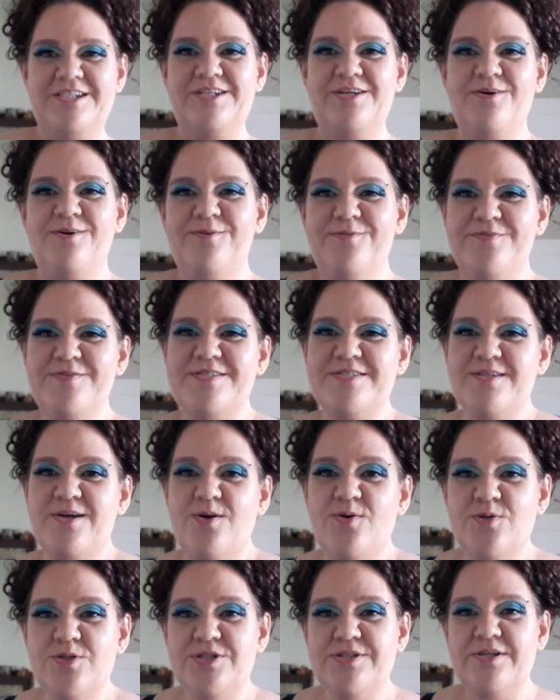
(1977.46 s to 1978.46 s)
Nova
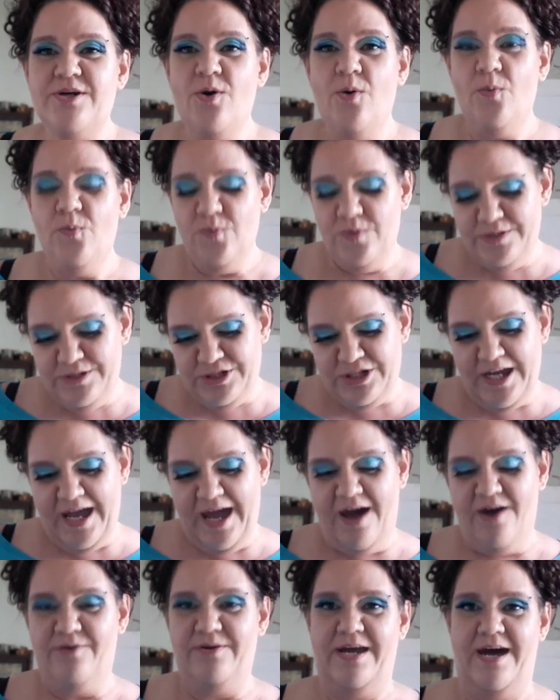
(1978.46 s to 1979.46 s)
Scotia corn
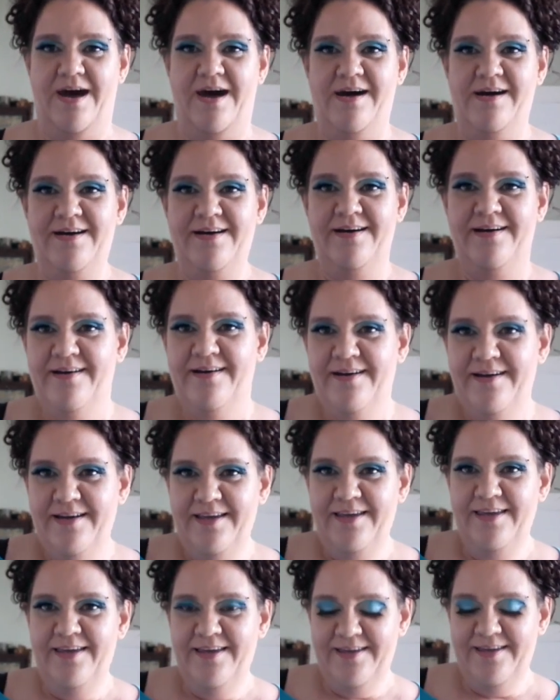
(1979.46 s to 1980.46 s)
chowder.
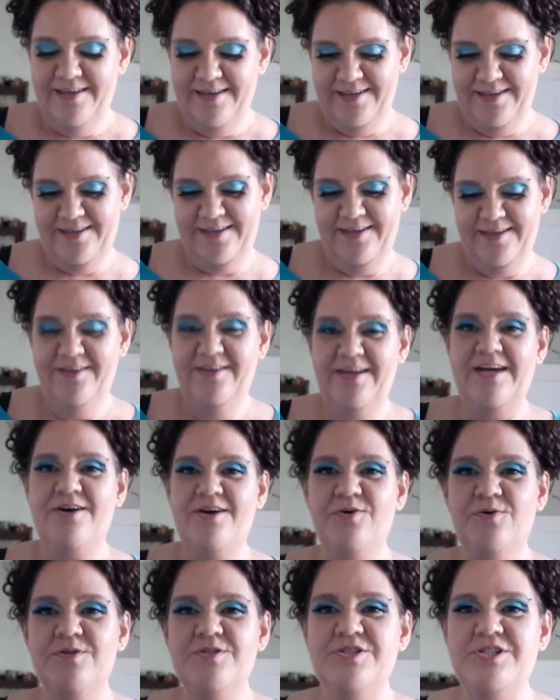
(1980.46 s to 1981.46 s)
You like
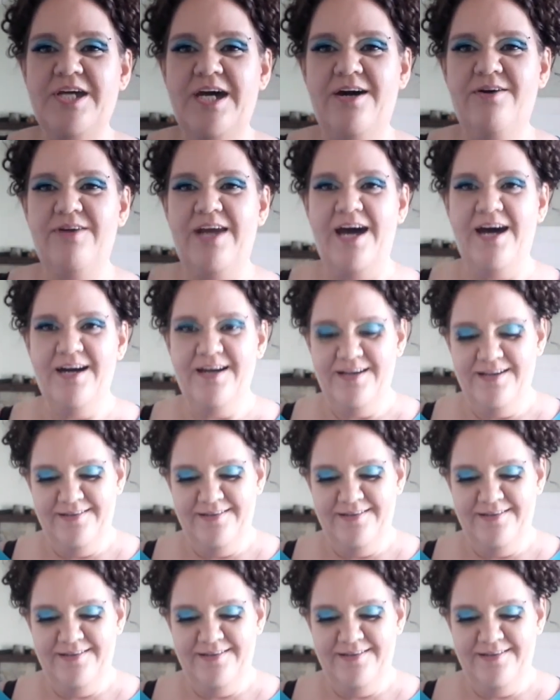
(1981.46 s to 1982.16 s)
corn chowder?